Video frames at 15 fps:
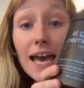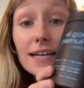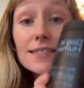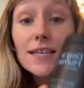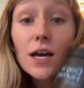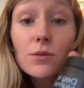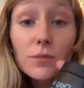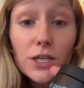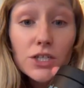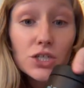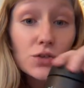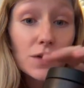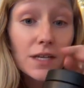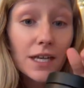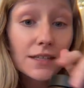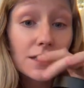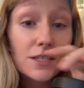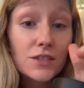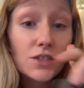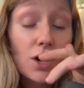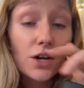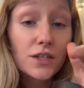know ad 3 had a
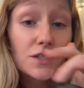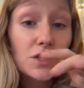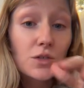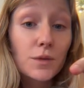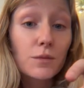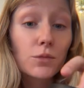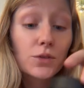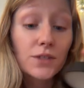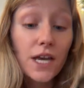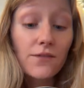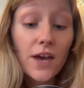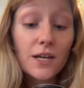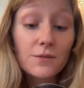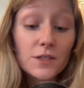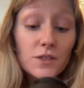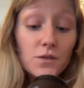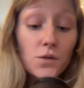4x ROAS, so you try